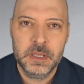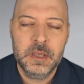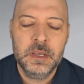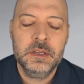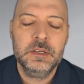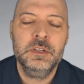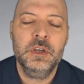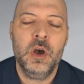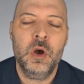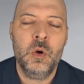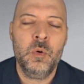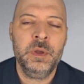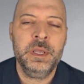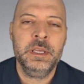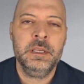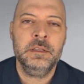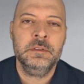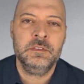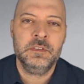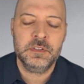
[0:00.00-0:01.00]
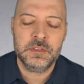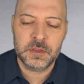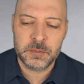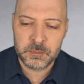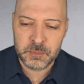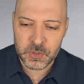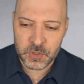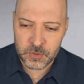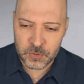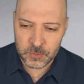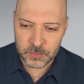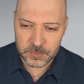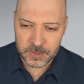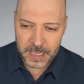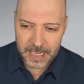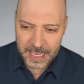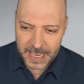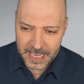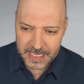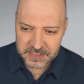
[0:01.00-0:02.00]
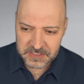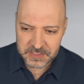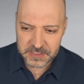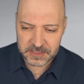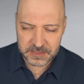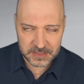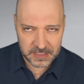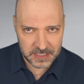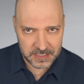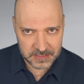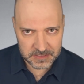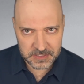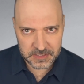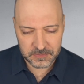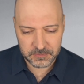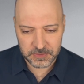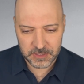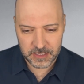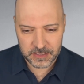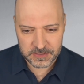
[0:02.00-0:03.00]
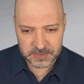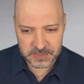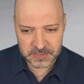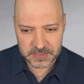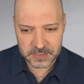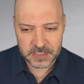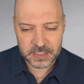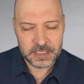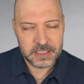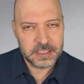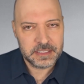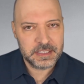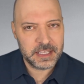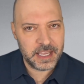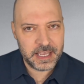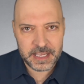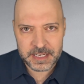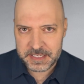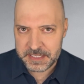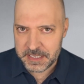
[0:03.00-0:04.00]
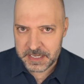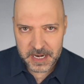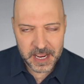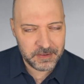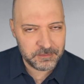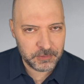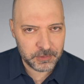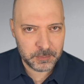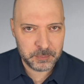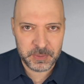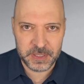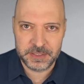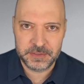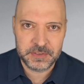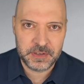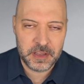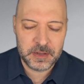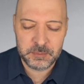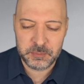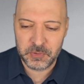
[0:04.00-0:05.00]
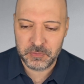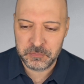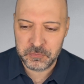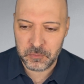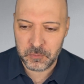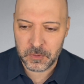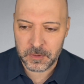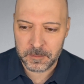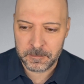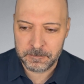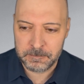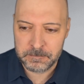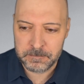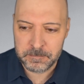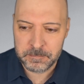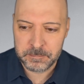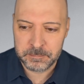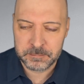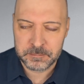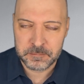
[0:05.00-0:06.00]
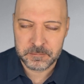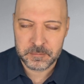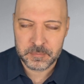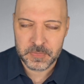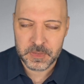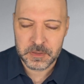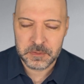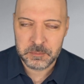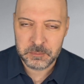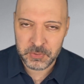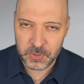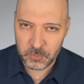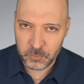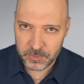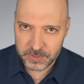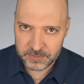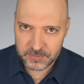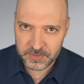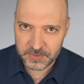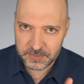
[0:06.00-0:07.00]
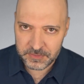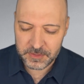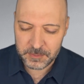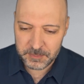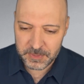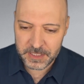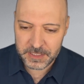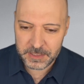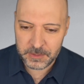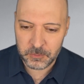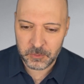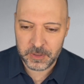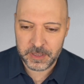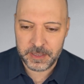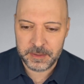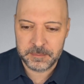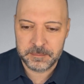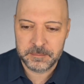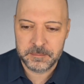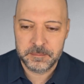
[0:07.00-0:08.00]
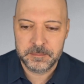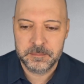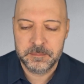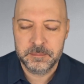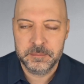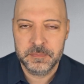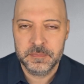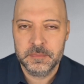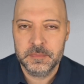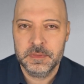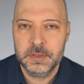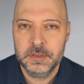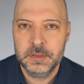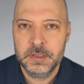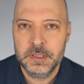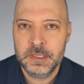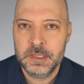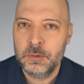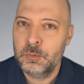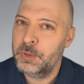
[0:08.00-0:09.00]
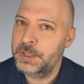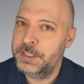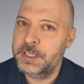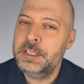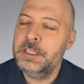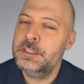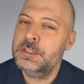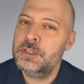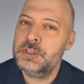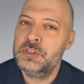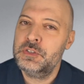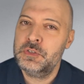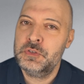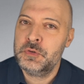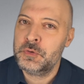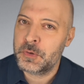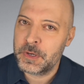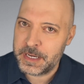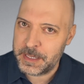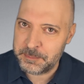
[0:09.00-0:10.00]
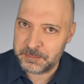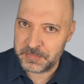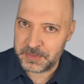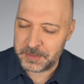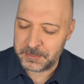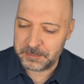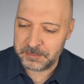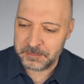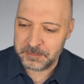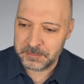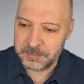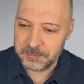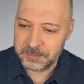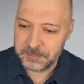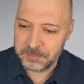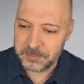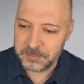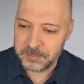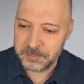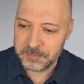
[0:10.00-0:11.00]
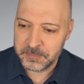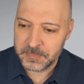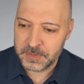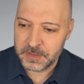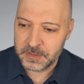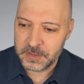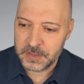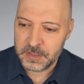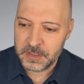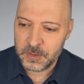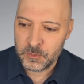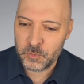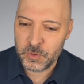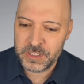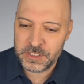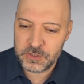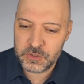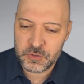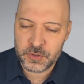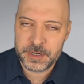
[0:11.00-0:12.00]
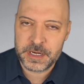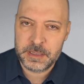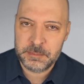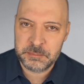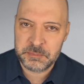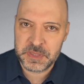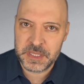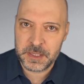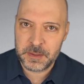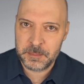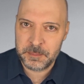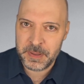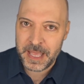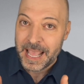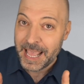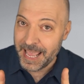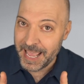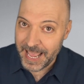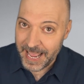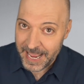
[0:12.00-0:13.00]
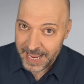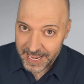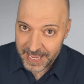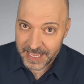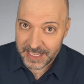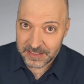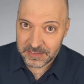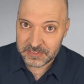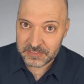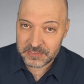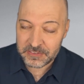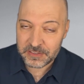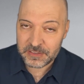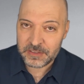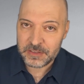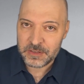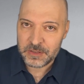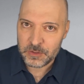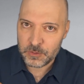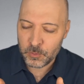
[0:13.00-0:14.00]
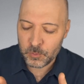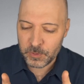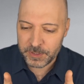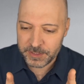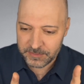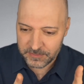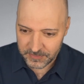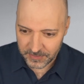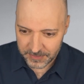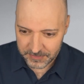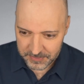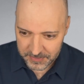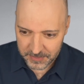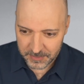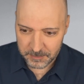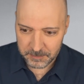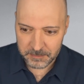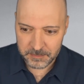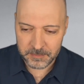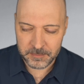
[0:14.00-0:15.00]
Going to the moon asked things of us that had never been done before, but we did them anyway. We didn't just dream them. We dreamed them and we did them.